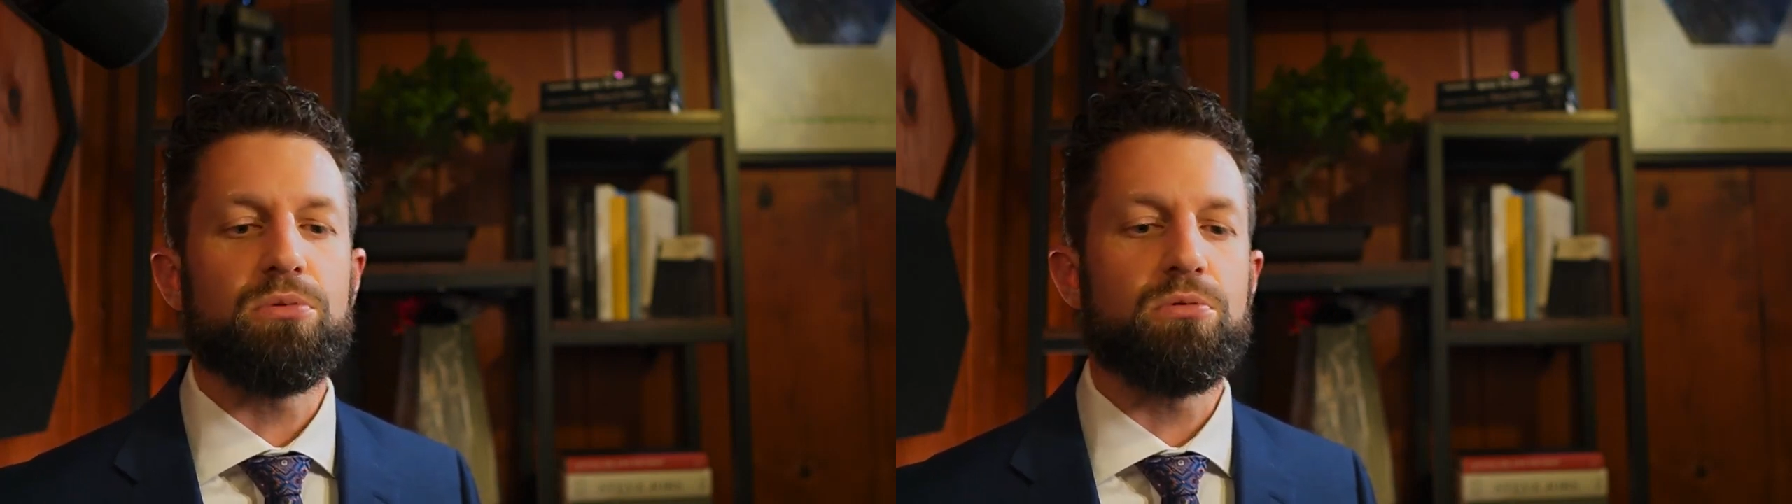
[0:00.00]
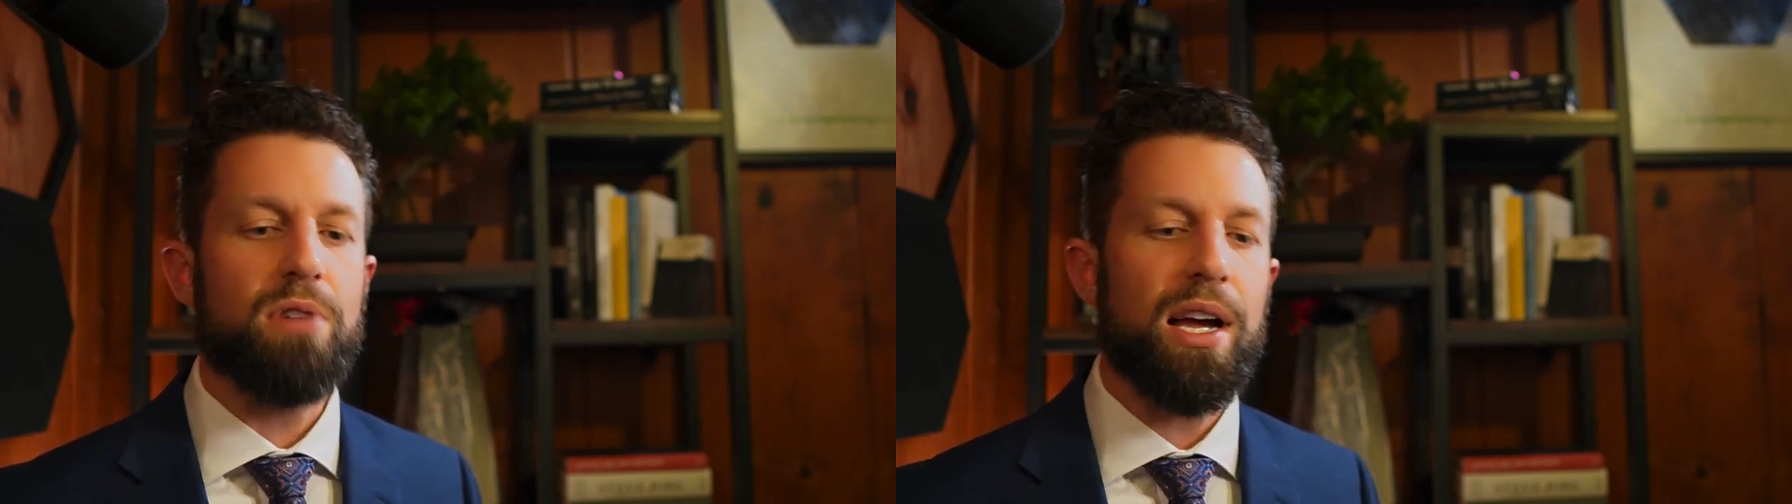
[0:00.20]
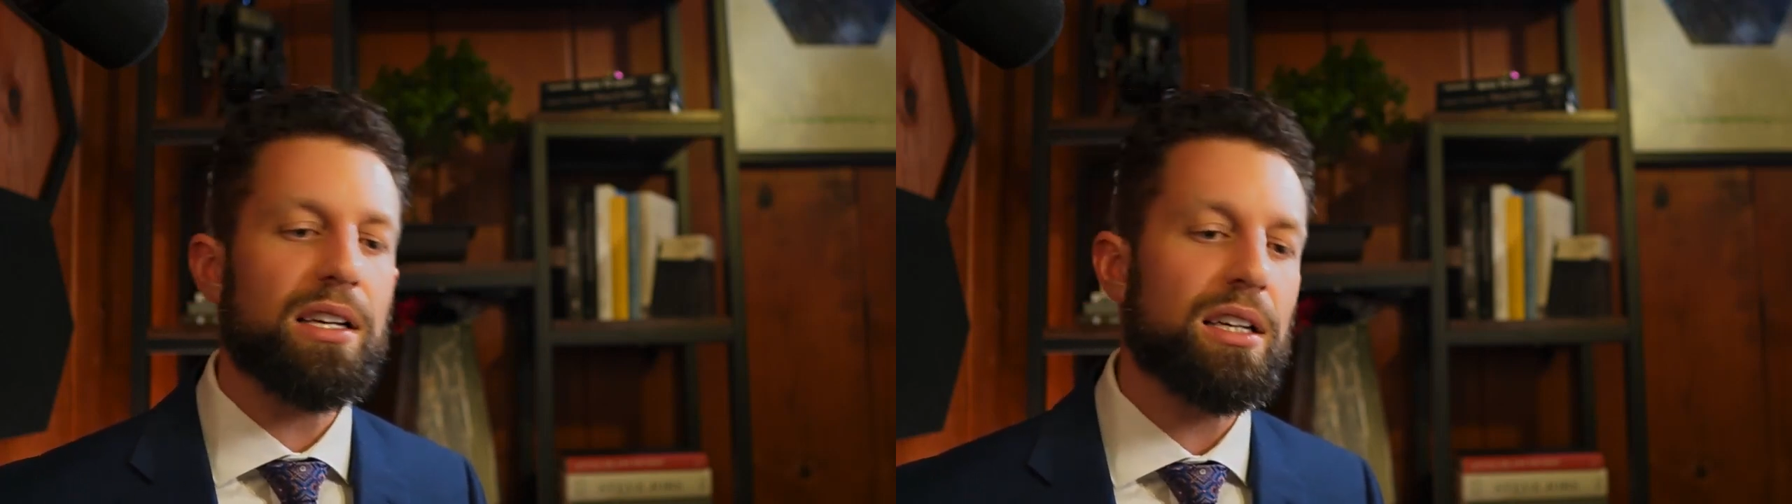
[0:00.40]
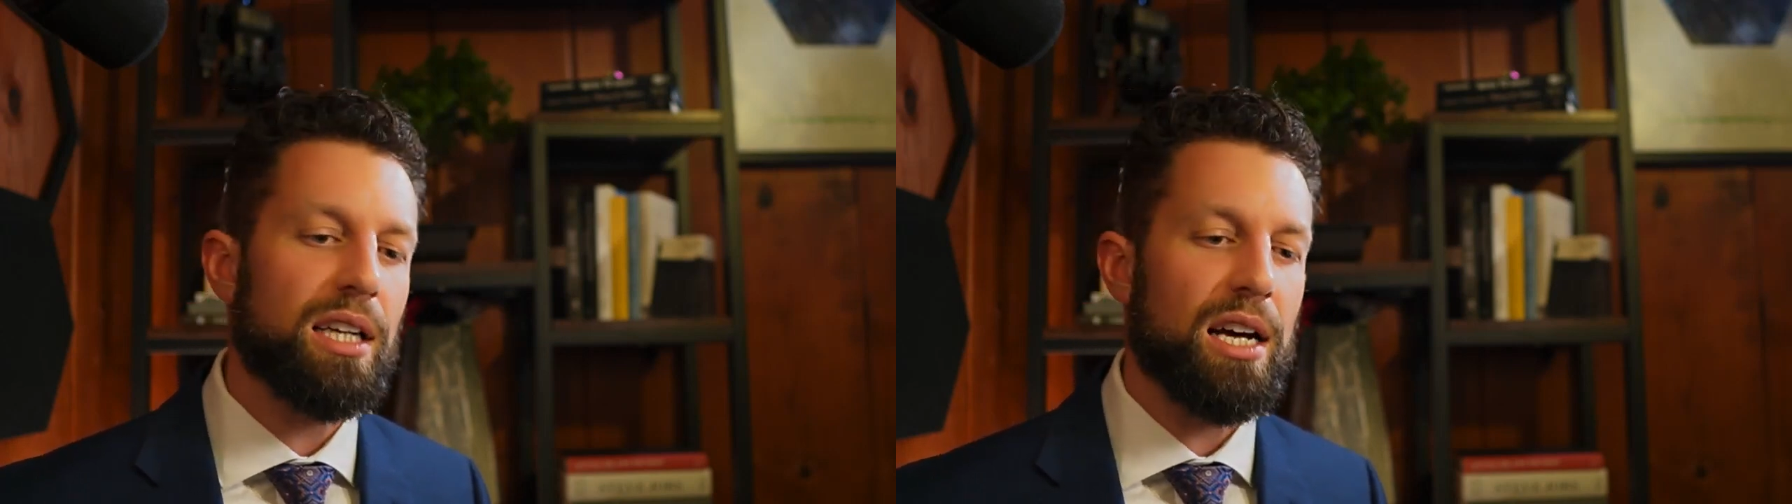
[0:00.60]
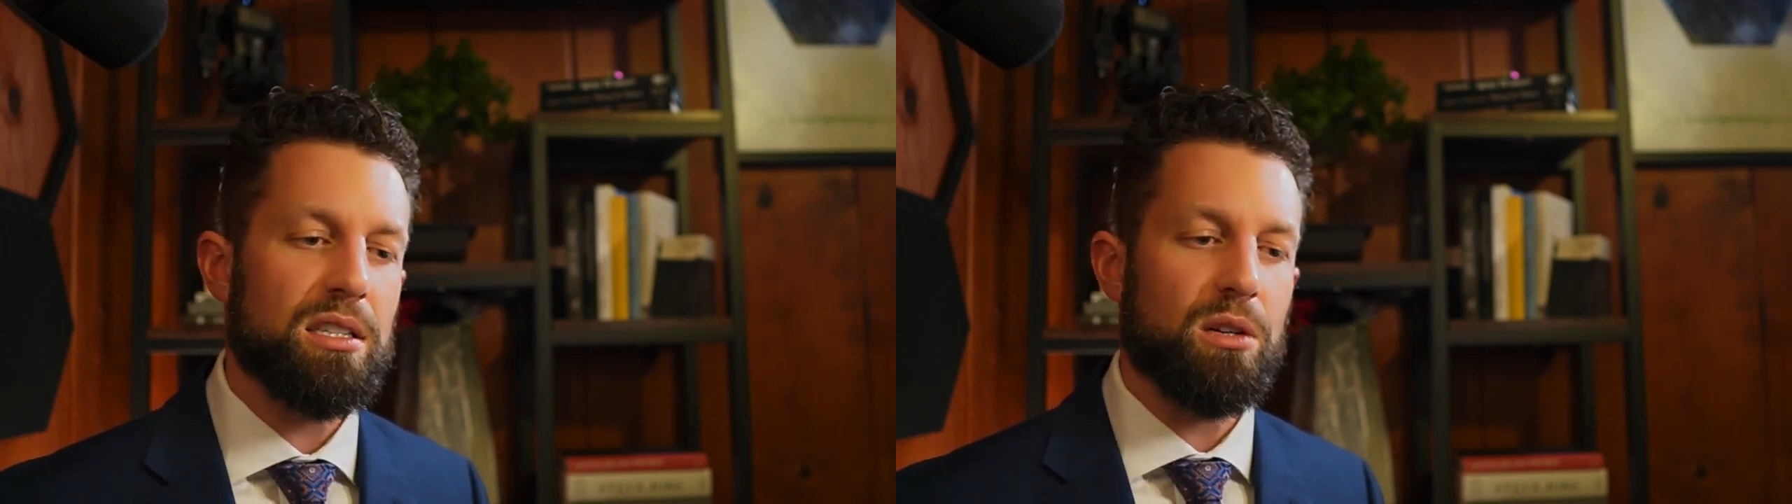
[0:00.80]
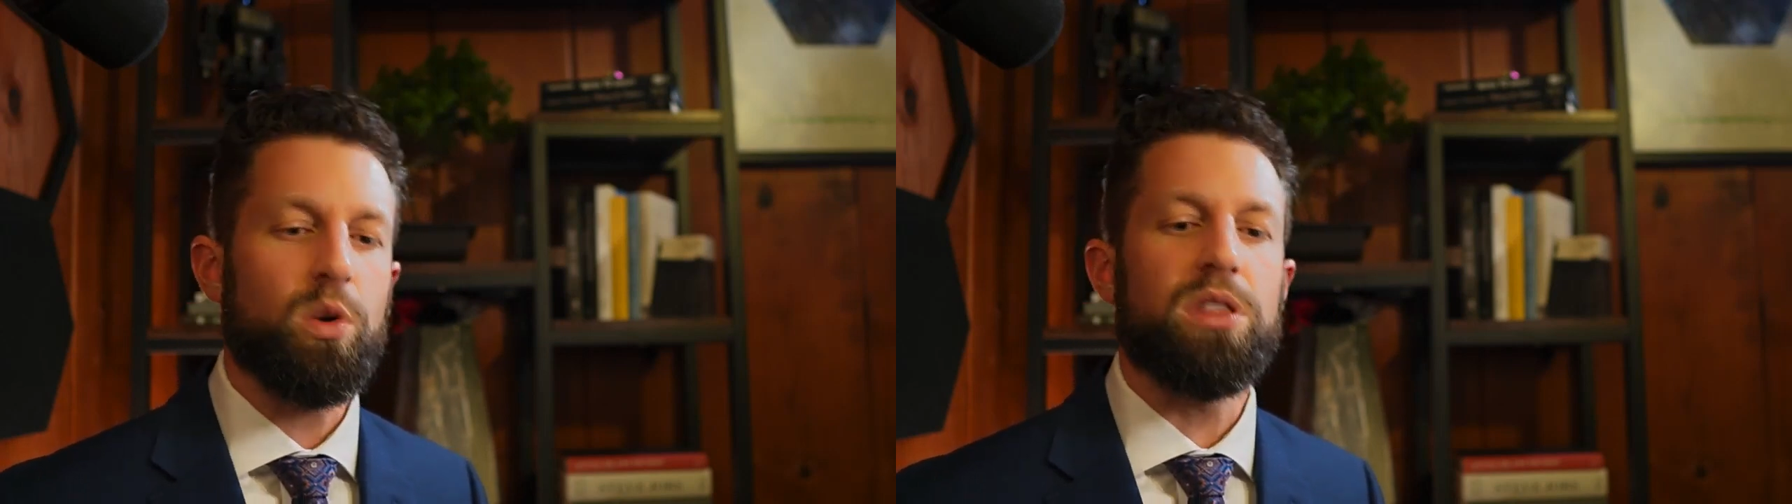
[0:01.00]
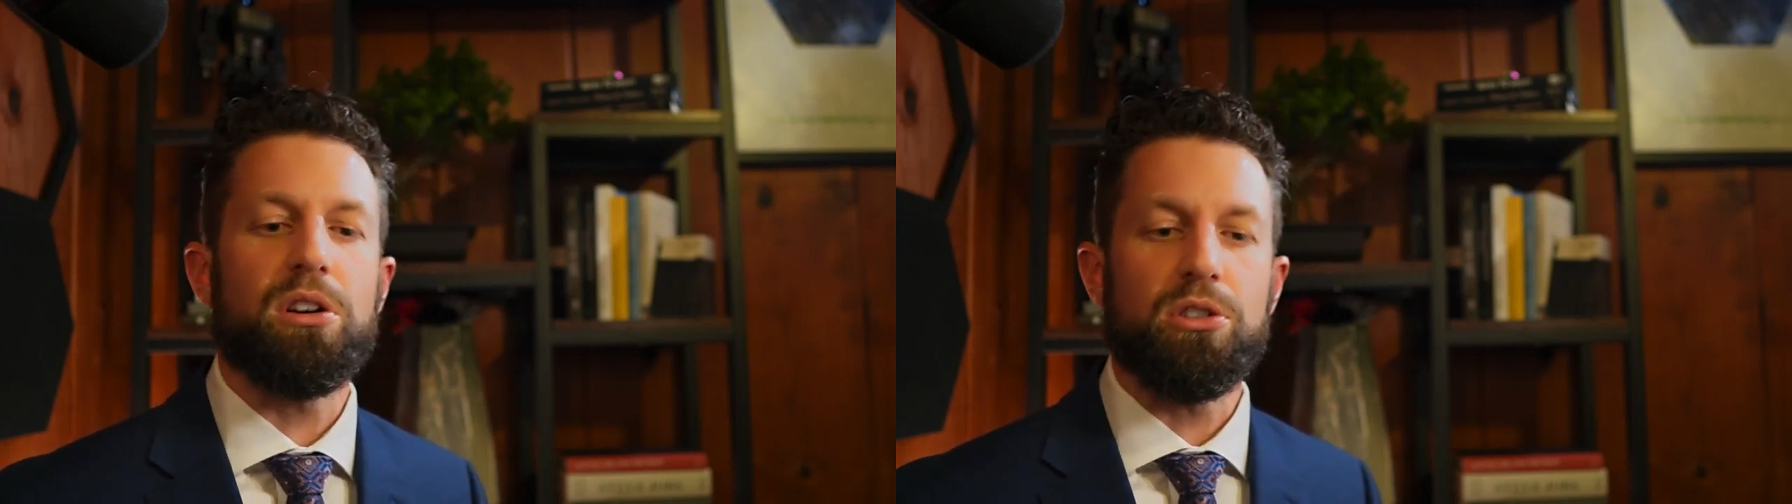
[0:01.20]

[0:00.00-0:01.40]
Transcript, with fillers: recognizing when they're